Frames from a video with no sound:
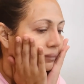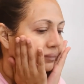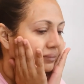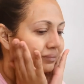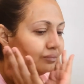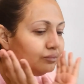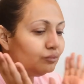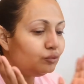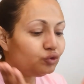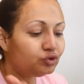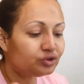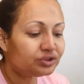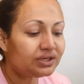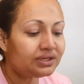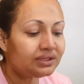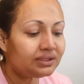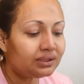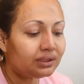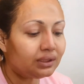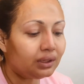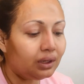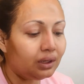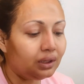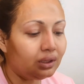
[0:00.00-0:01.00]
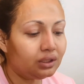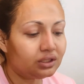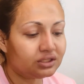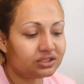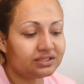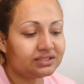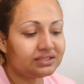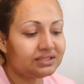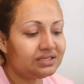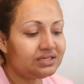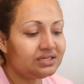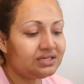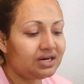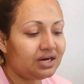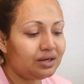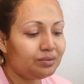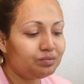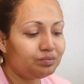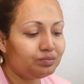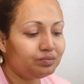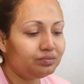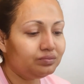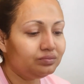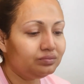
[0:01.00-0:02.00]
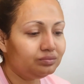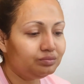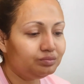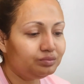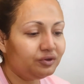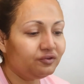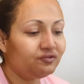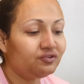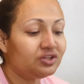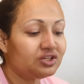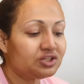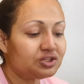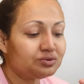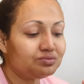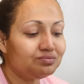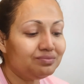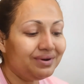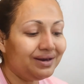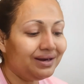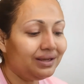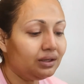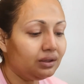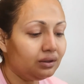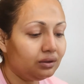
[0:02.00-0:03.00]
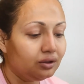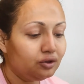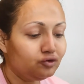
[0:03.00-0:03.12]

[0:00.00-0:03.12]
More than Sisley, I prefer the smell,